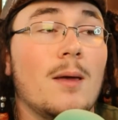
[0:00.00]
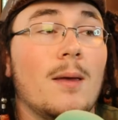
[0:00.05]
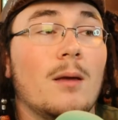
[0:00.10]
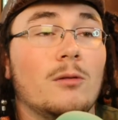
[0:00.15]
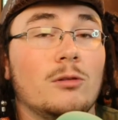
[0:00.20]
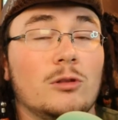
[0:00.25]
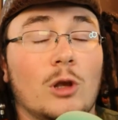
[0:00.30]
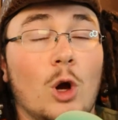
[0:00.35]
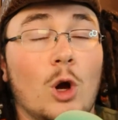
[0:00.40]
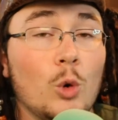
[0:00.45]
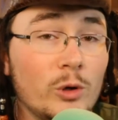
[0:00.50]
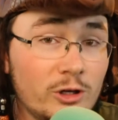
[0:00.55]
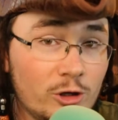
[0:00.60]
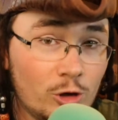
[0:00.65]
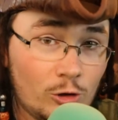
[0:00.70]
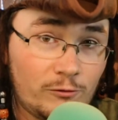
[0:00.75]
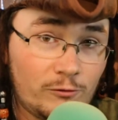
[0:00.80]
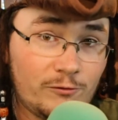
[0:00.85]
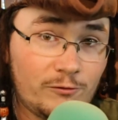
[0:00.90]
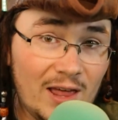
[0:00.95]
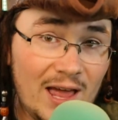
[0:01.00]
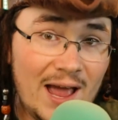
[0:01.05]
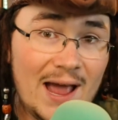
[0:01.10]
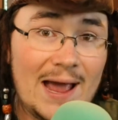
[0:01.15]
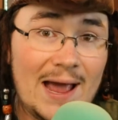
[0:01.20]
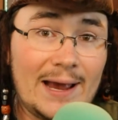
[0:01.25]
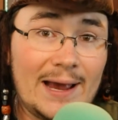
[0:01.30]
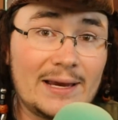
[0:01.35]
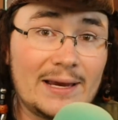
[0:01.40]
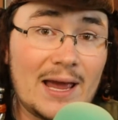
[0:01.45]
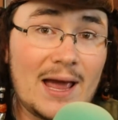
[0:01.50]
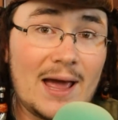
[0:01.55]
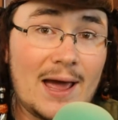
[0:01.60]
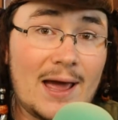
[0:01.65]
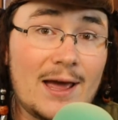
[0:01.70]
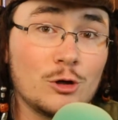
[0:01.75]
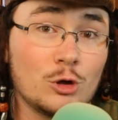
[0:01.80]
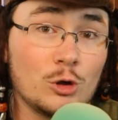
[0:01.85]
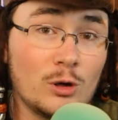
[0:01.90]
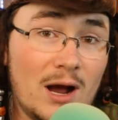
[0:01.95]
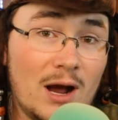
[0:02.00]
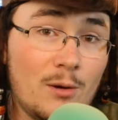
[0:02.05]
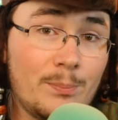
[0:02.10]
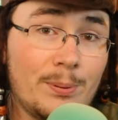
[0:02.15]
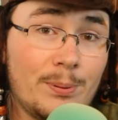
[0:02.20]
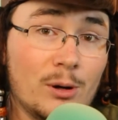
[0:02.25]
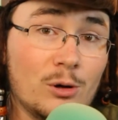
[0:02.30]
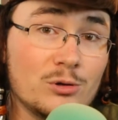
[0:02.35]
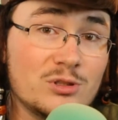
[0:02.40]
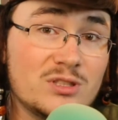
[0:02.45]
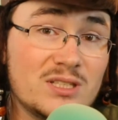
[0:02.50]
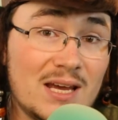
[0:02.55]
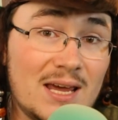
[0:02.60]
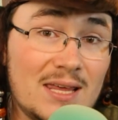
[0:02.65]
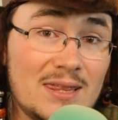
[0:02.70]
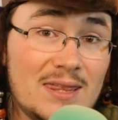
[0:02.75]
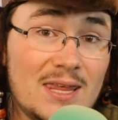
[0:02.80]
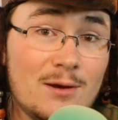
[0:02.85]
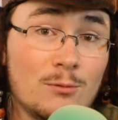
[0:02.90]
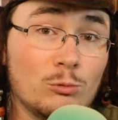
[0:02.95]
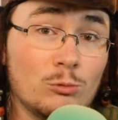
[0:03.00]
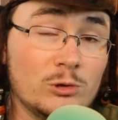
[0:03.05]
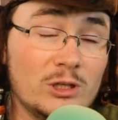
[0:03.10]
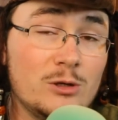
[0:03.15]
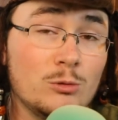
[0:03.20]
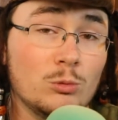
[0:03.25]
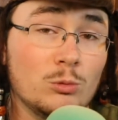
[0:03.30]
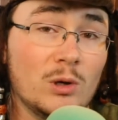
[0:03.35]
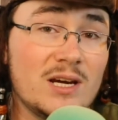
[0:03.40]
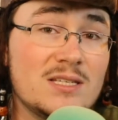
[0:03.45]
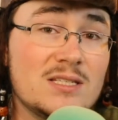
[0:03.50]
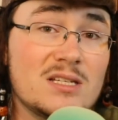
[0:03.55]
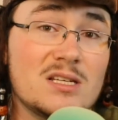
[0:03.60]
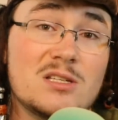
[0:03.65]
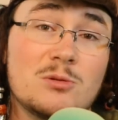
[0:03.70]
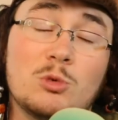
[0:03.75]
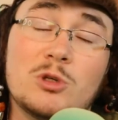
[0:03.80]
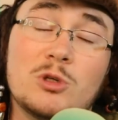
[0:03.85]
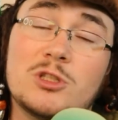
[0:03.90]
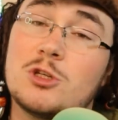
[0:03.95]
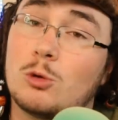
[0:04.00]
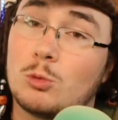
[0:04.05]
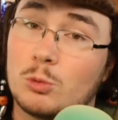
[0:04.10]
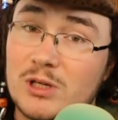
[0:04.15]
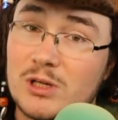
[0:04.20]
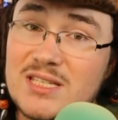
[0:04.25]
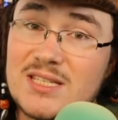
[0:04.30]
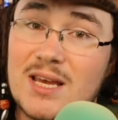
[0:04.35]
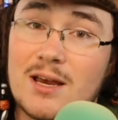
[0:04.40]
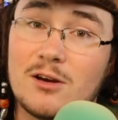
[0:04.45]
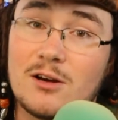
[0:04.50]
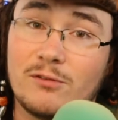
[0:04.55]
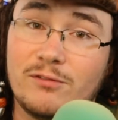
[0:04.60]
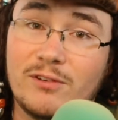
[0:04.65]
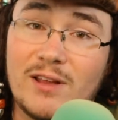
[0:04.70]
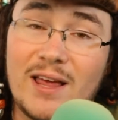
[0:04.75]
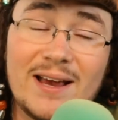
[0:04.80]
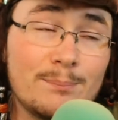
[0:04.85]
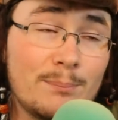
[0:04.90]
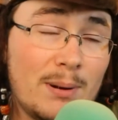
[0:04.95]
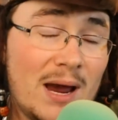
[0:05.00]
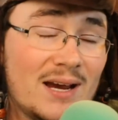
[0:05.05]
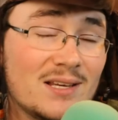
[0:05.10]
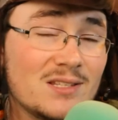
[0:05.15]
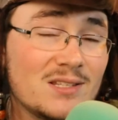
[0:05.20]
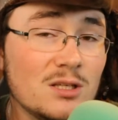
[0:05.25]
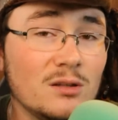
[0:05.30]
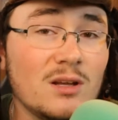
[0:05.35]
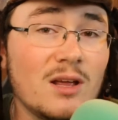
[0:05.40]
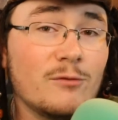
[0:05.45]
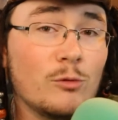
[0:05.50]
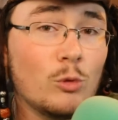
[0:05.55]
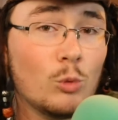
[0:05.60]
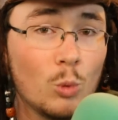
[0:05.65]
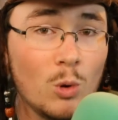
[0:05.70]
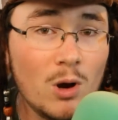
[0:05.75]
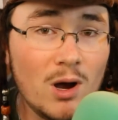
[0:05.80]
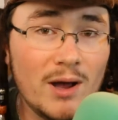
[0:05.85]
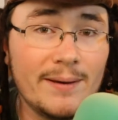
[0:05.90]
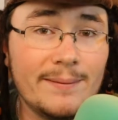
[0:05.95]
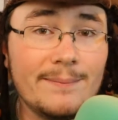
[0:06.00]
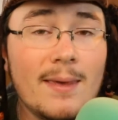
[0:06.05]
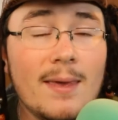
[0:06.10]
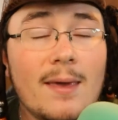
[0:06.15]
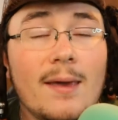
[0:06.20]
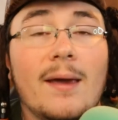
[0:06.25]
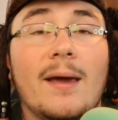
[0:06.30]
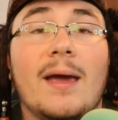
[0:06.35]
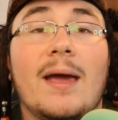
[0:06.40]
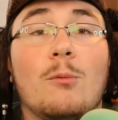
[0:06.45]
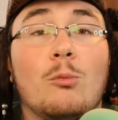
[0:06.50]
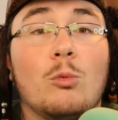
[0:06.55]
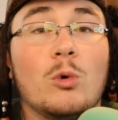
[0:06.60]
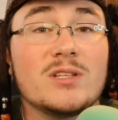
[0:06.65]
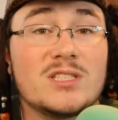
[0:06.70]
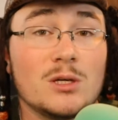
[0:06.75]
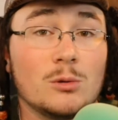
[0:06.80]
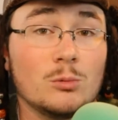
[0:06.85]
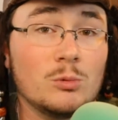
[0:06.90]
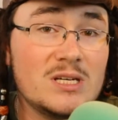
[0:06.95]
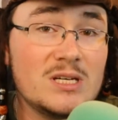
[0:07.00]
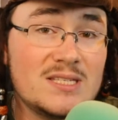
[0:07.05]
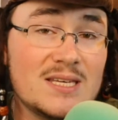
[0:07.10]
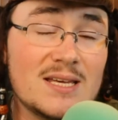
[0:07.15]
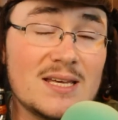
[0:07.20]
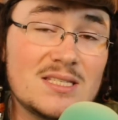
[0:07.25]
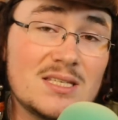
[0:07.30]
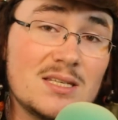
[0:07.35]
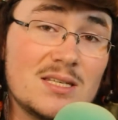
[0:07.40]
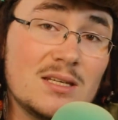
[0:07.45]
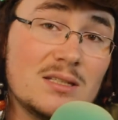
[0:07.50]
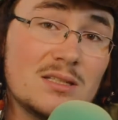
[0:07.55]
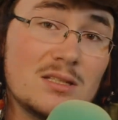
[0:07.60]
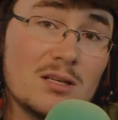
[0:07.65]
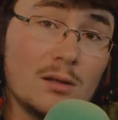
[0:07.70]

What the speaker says: lower your flag at your outpost and then re-raise it, which will reset your flag back to level 1. And once it resets it to